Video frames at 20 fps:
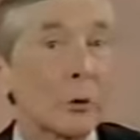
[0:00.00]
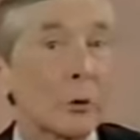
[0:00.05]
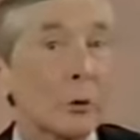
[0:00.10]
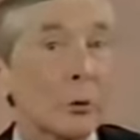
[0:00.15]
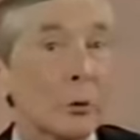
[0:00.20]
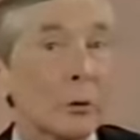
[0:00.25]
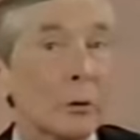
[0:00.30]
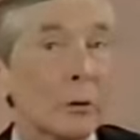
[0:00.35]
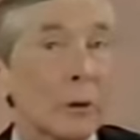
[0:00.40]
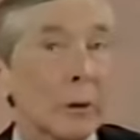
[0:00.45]

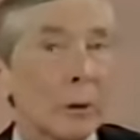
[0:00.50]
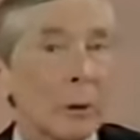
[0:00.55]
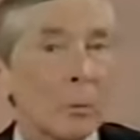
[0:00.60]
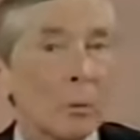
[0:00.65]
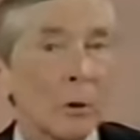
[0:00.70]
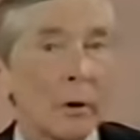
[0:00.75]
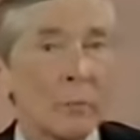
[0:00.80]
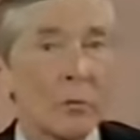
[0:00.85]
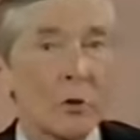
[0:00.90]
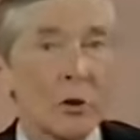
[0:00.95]
too.
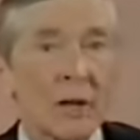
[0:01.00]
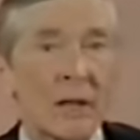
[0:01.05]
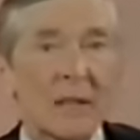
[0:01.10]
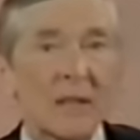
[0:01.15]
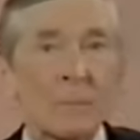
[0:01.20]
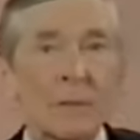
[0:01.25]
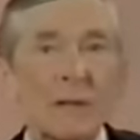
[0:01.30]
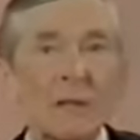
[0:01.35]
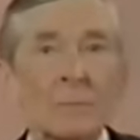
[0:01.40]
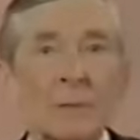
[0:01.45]
William
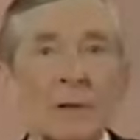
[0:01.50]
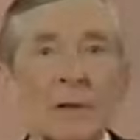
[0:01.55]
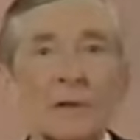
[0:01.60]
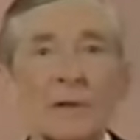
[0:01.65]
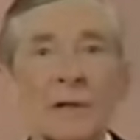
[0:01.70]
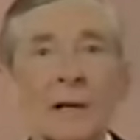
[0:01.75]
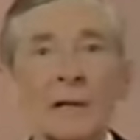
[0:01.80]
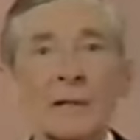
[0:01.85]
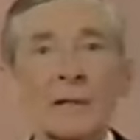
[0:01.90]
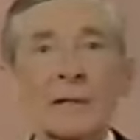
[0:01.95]
Shakespeare's
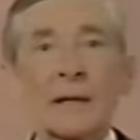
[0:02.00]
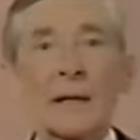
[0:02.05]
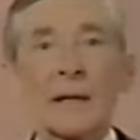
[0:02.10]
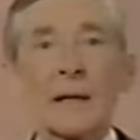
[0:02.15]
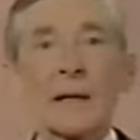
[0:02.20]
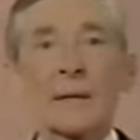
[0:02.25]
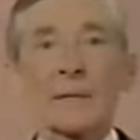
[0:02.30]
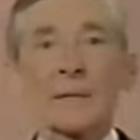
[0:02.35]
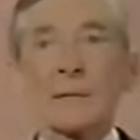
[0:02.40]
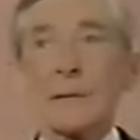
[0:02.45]
birthday today.